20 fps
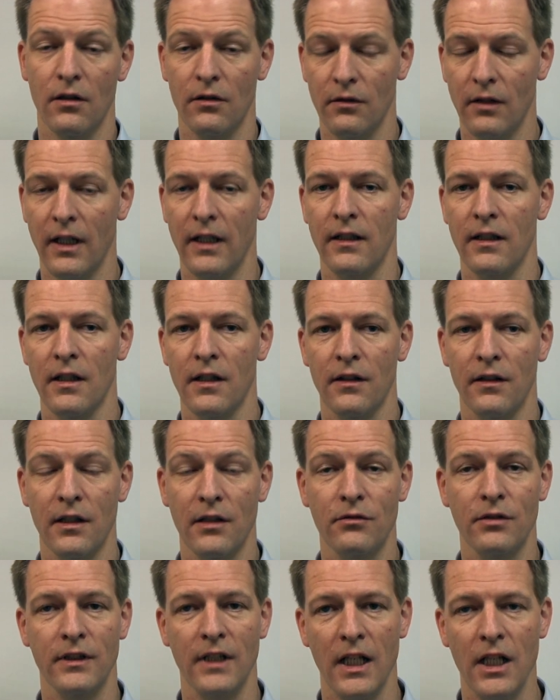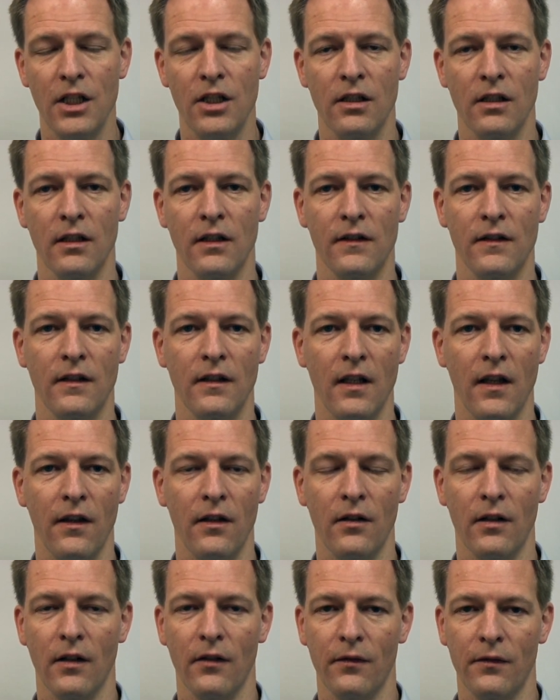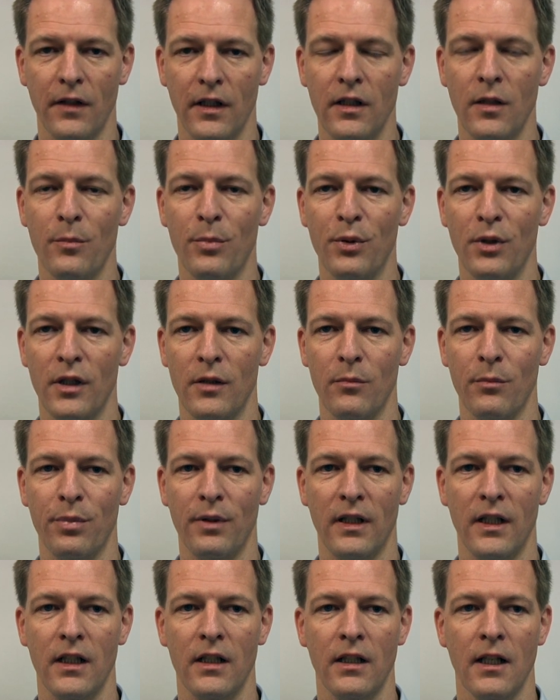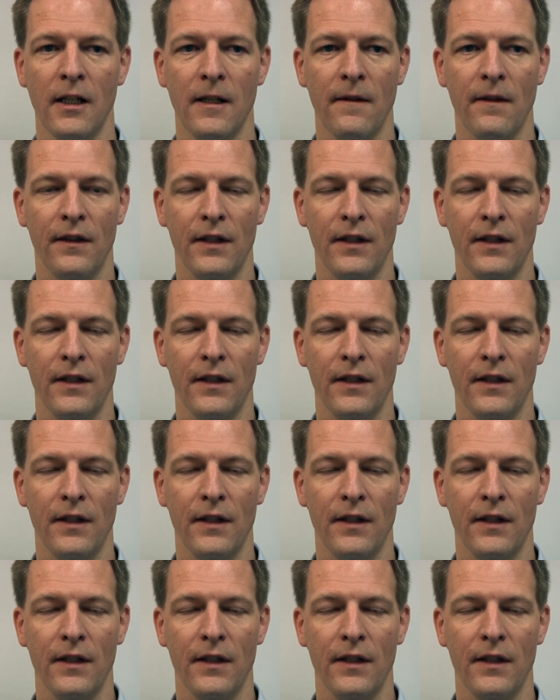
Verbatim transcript: Right. Degradation is another very important part